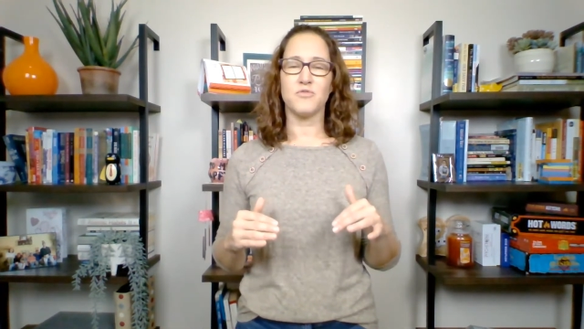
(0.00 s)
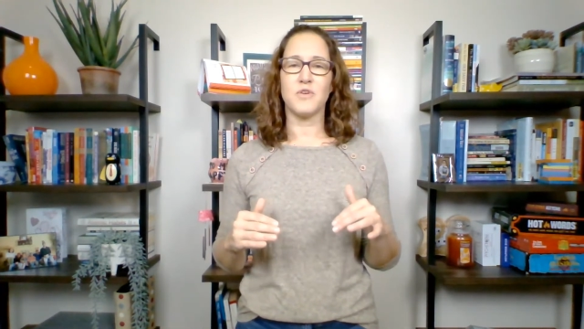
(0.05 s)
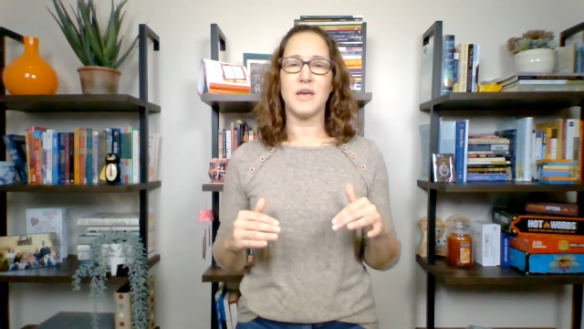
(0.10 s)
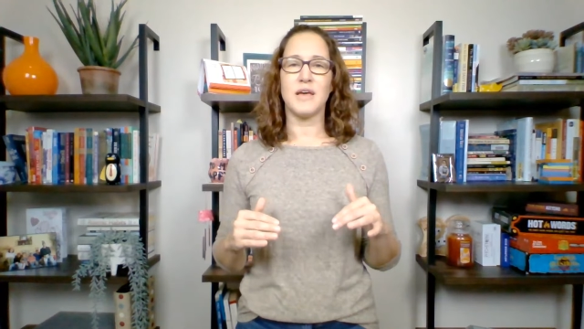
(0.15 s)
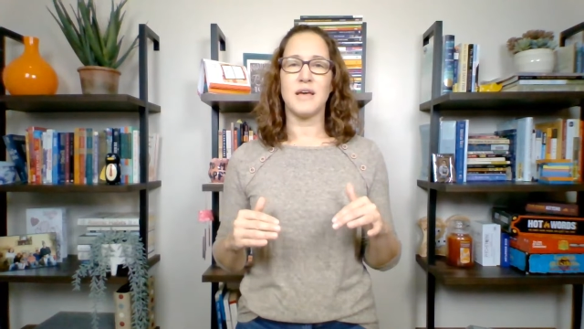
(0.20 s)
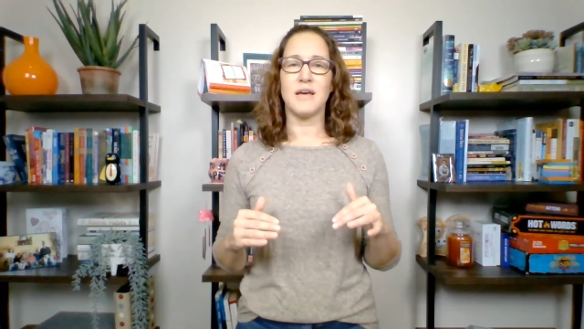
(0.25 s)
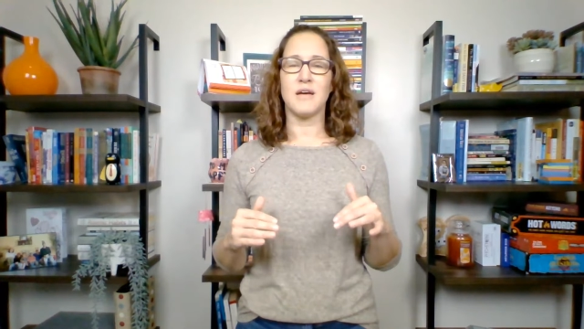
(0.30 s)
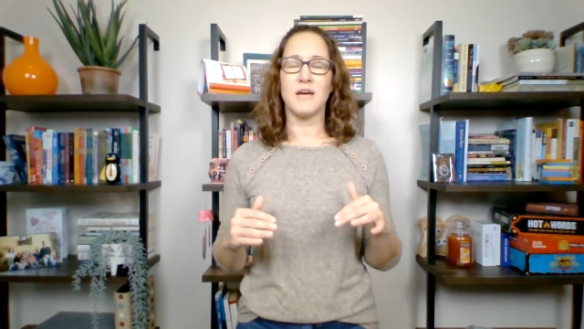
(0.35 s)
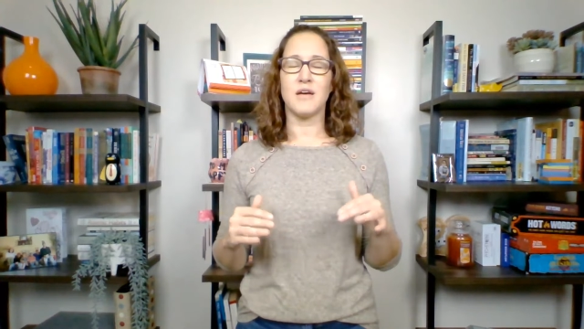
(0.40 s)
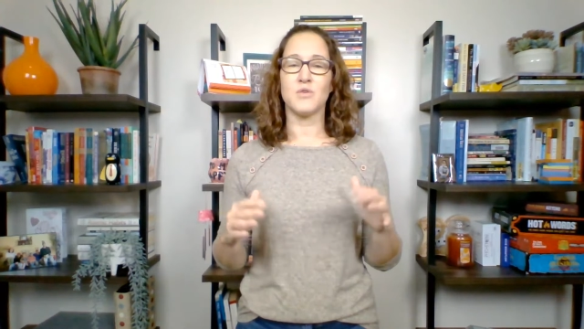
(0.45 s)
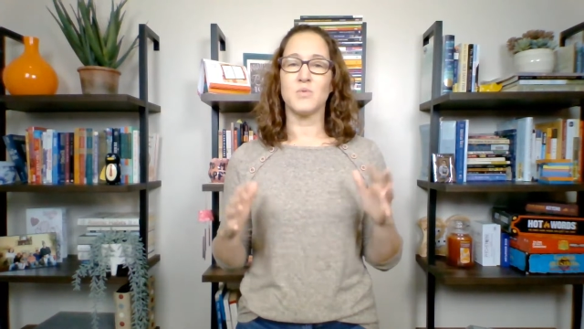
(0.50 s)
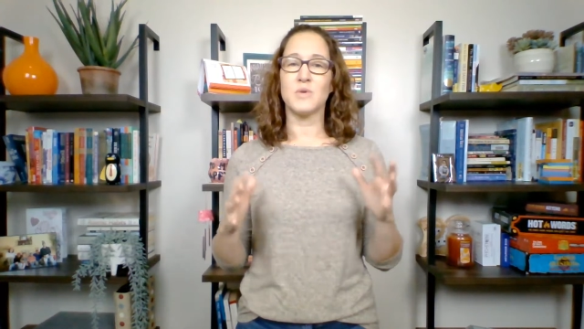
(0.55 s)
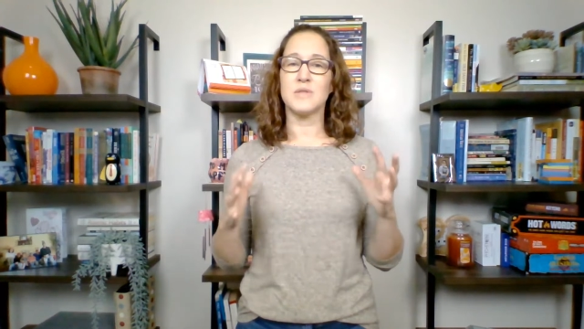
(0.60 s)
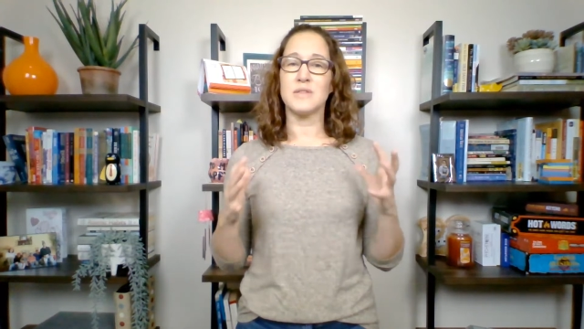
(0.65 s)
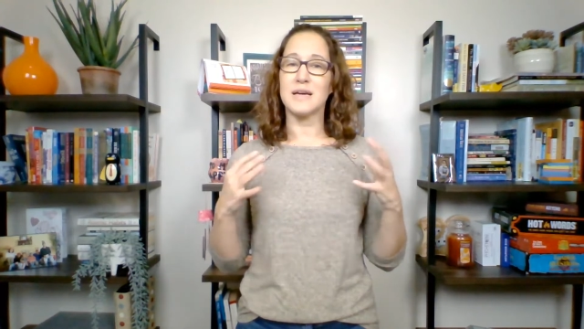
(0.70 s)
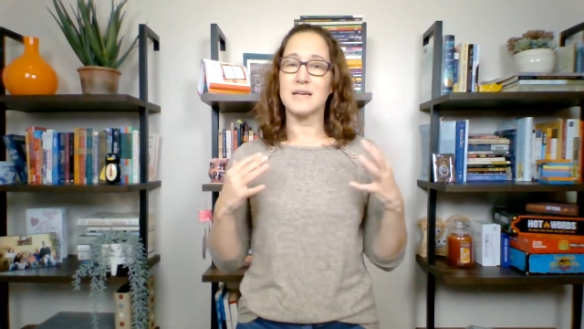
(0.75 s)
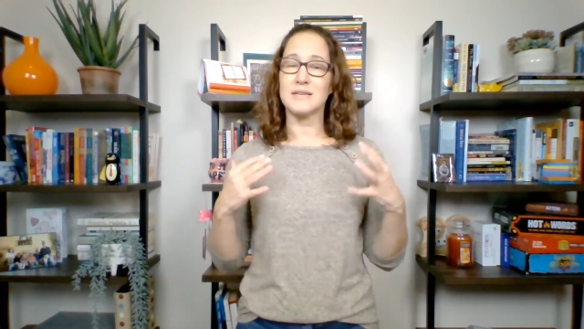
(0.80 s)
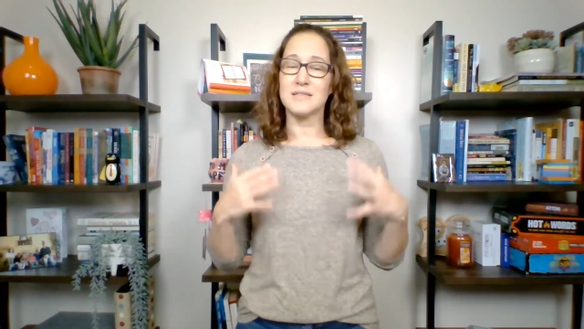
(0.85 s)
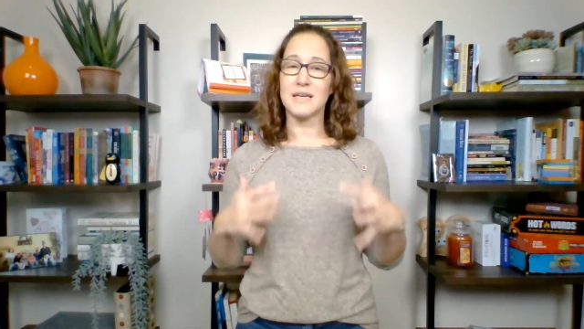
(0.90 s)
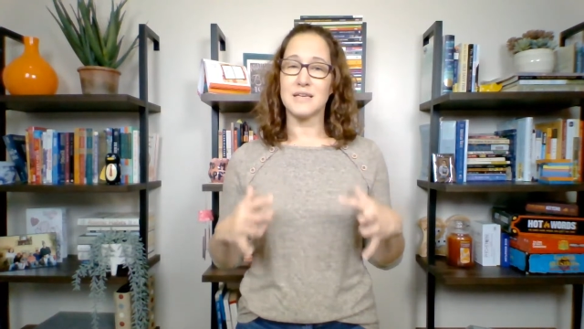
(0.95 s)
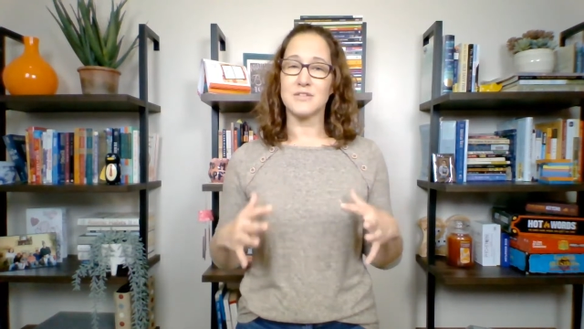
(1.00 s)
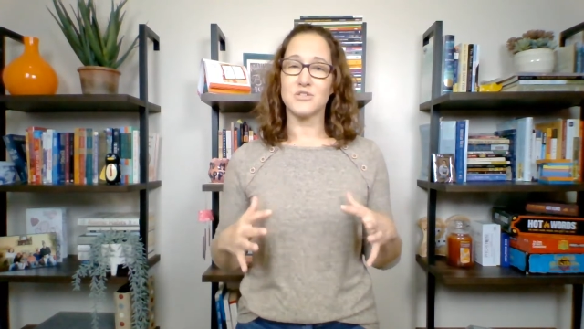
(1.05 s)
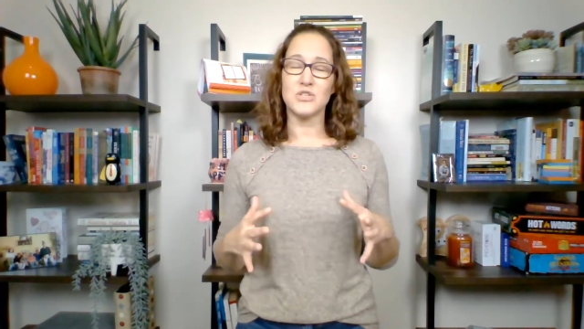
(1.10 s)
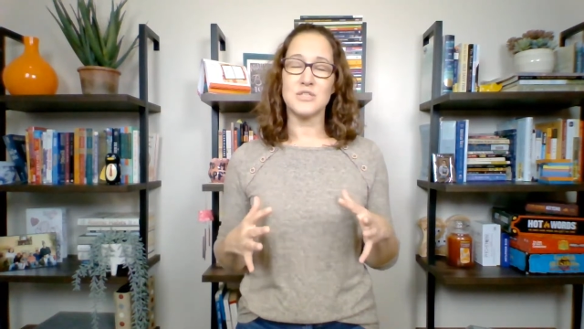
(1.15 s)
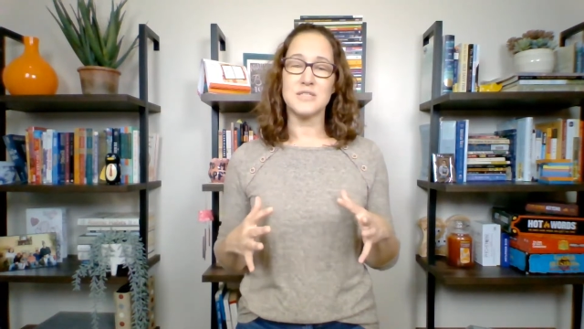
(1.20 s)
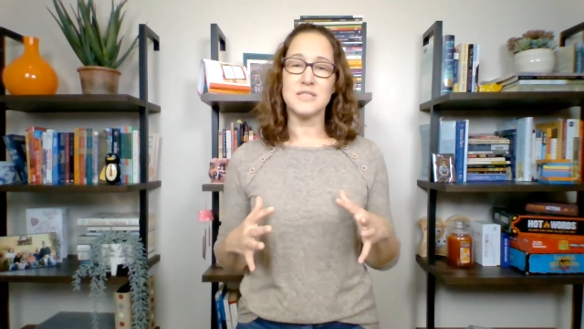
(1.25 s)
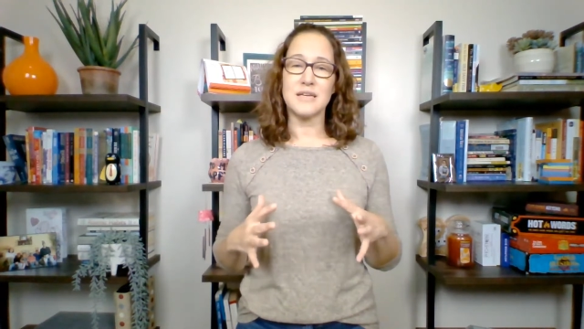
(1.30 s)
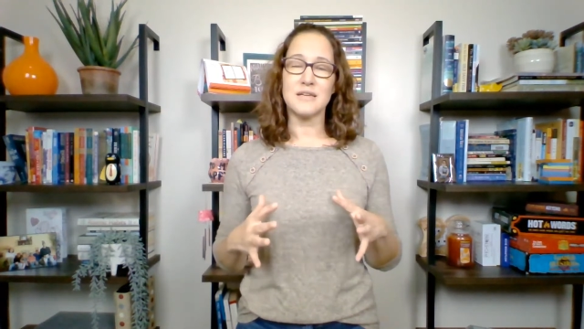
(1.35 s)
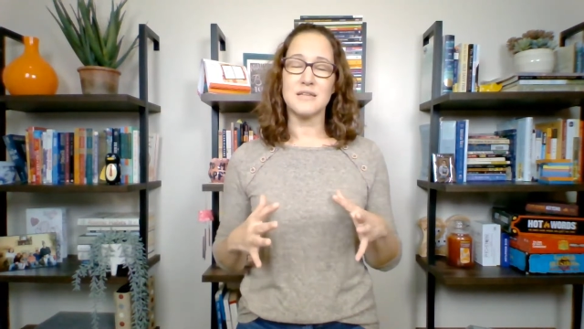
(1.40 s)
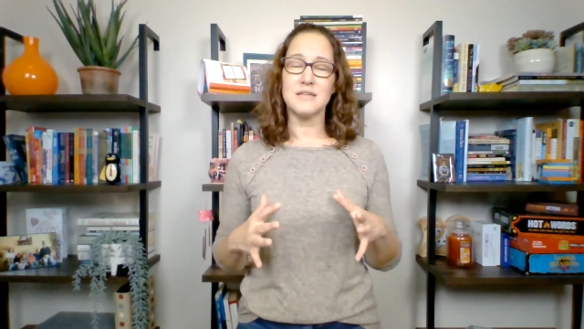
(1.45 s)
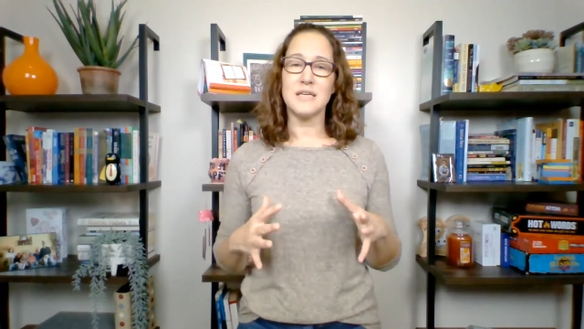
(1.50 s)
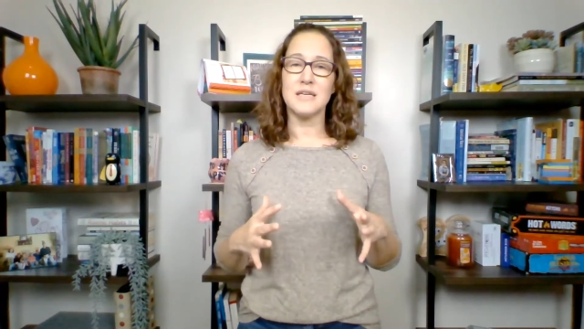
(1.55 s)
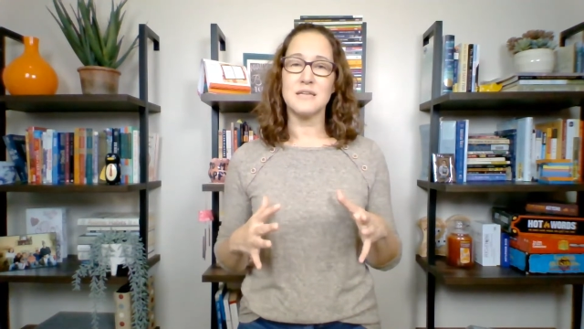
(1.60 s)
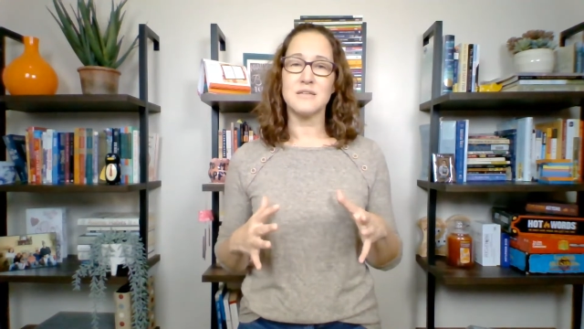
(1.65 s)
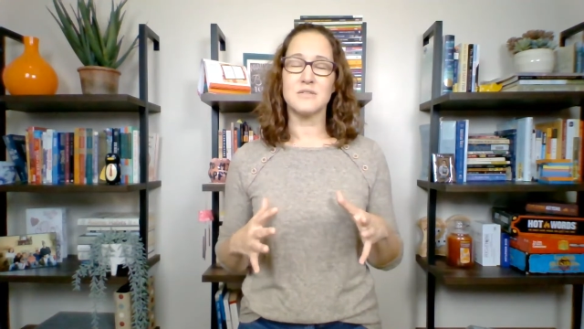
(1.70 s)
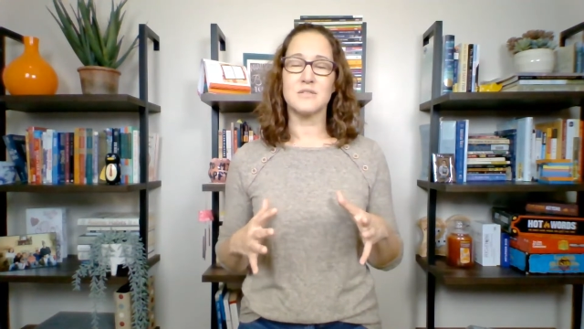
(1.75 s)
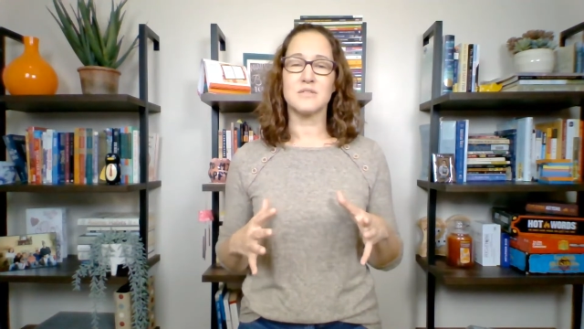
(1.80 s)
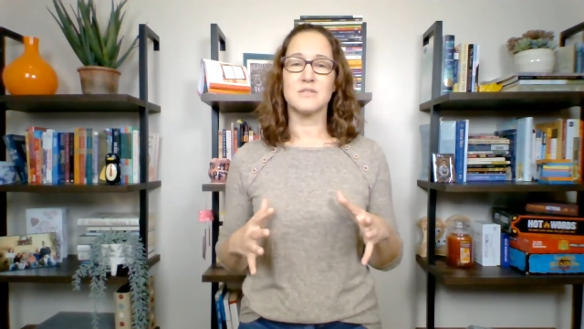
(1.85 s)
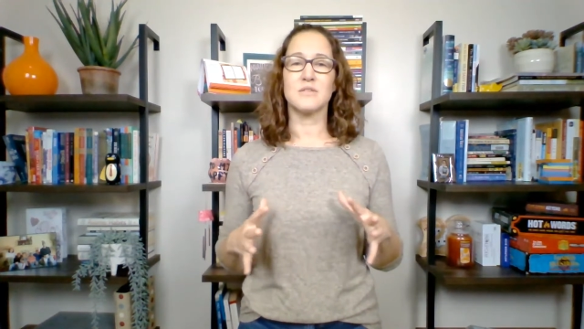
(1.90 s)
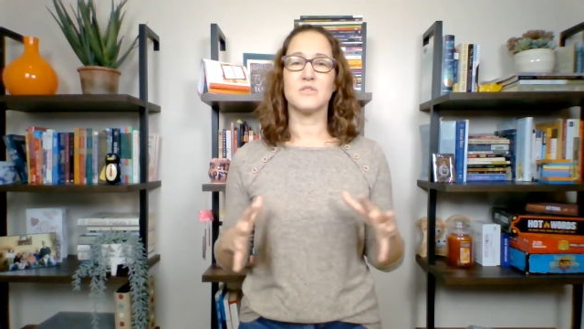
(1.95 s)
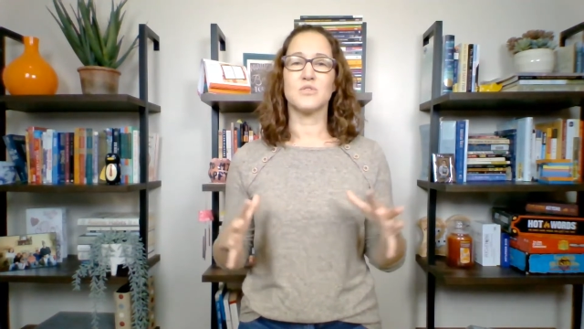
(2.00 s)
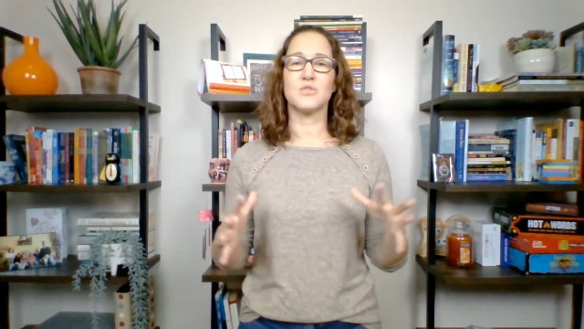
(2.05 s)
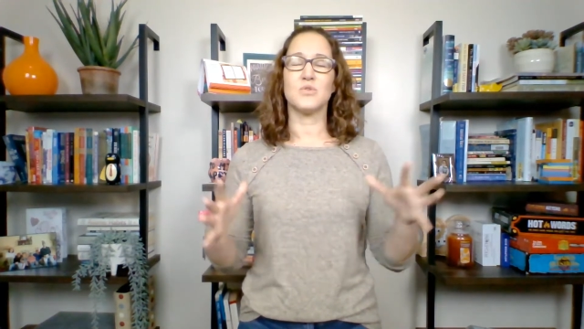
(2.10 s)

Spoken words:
and relaxation techniques